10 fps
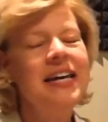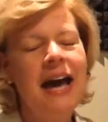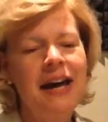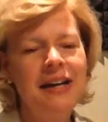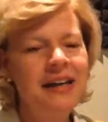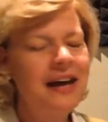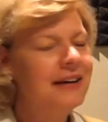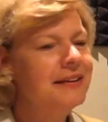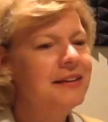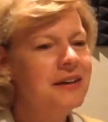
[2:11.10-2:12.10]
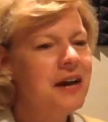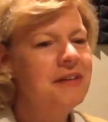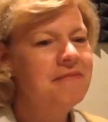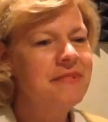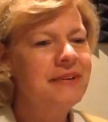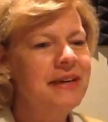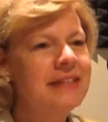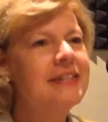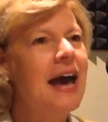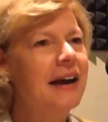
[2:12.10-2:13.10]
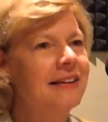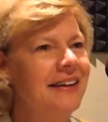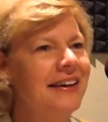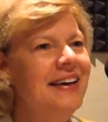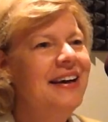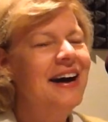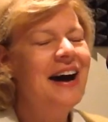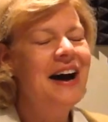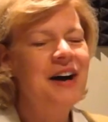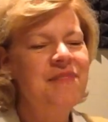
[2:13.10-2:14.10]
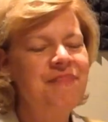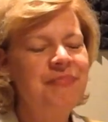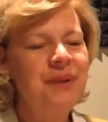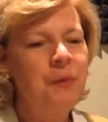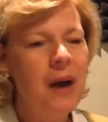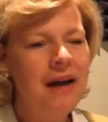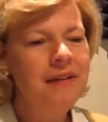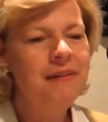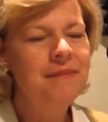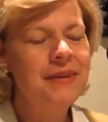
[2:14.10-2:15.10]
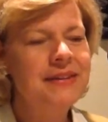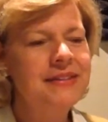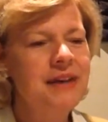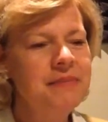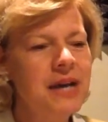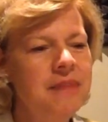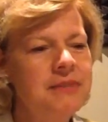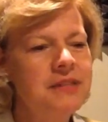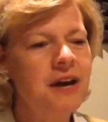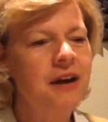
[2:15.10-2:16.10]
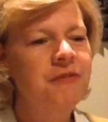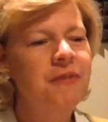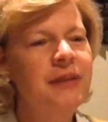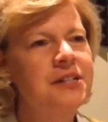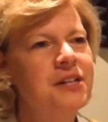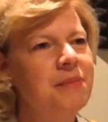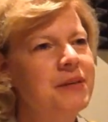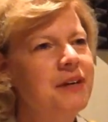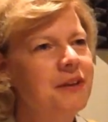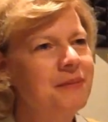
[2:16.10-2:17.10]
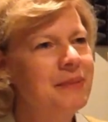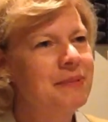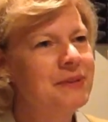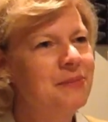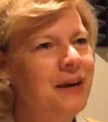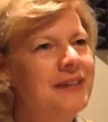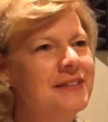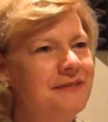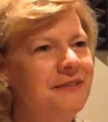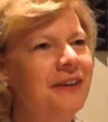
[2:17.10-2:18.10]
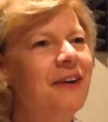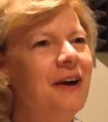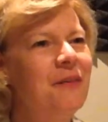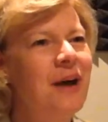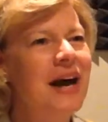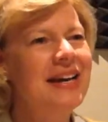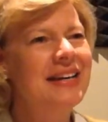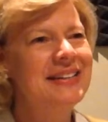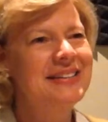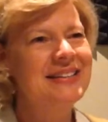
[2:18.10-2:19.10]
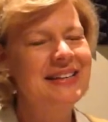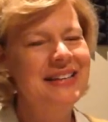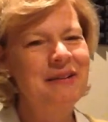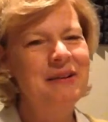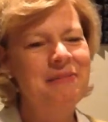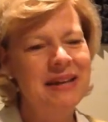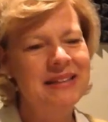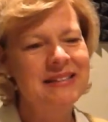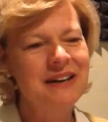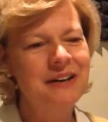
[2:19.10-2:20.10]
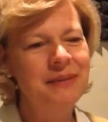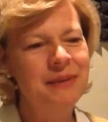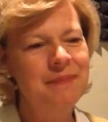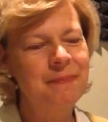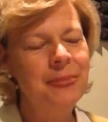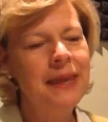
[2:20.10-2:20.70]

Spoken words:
Yeah, exactly. Well, sometimes it's hard for me to jump into other people's brains and figure out why it is that they would make this argument.